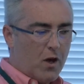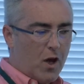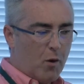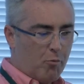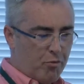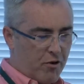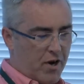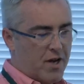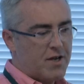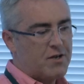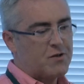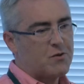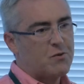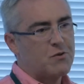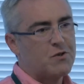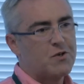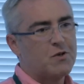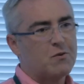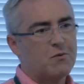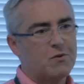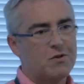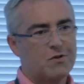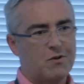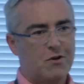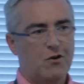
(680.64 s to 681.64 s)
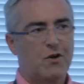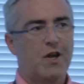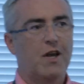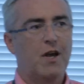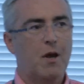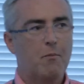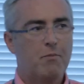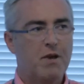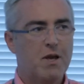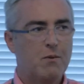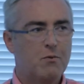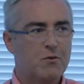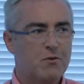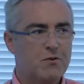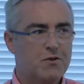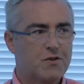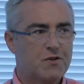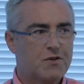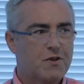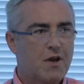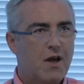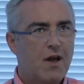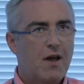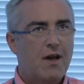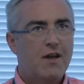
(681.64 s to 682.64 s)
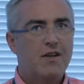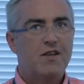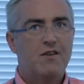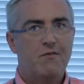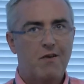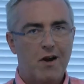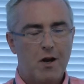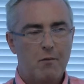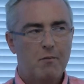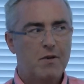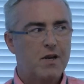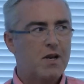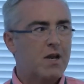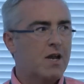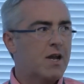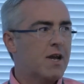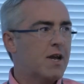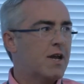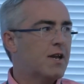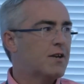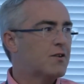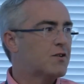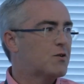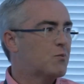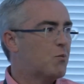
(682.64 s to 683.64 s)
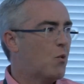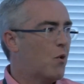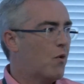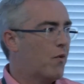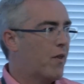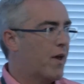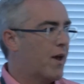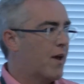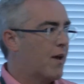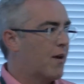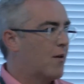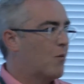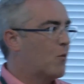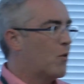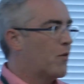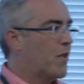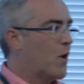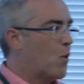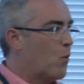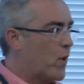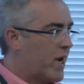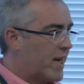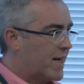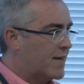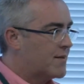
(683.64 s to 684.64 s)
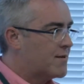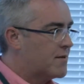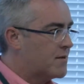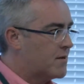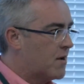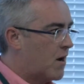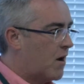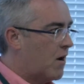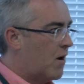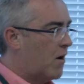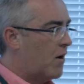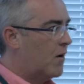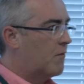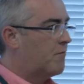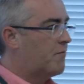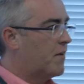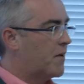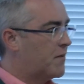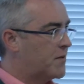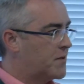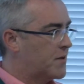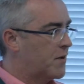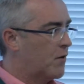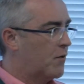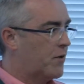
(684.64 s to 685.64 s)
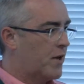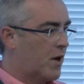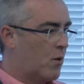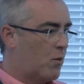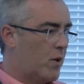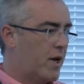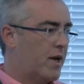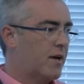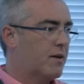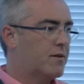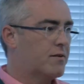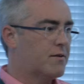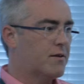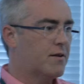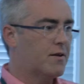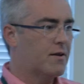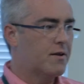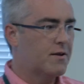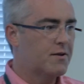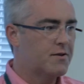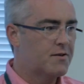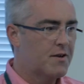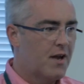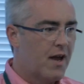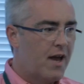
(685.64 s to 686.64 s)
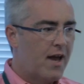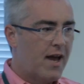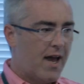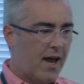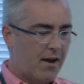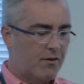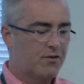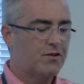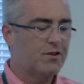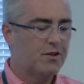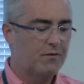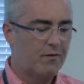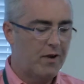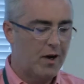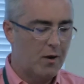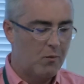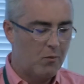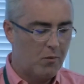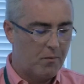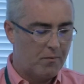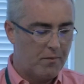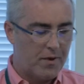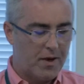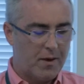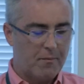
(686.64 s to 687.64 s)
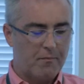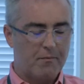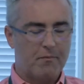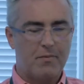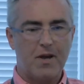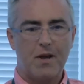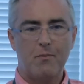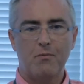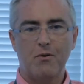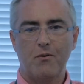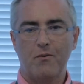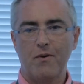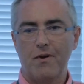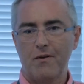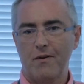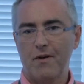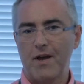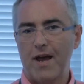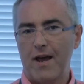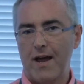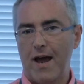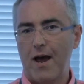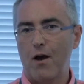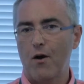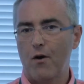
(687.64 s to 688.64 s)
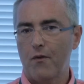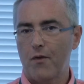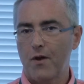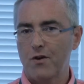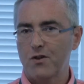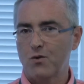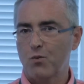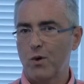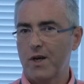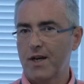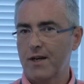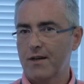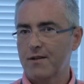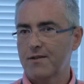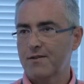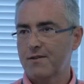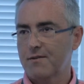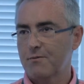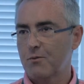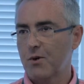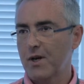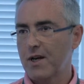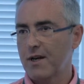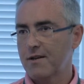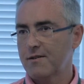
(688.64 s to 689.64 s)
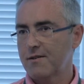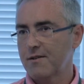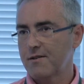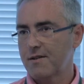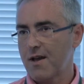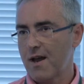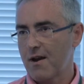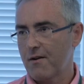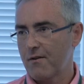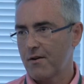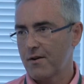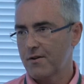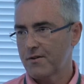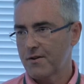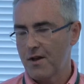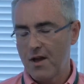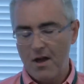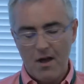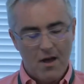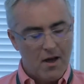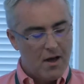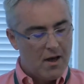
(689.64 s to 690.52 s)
appraisals was looking at people's development needs, what their weaknesses are, focusing on their weaknesses, how to develop people out of those weaknesses areas.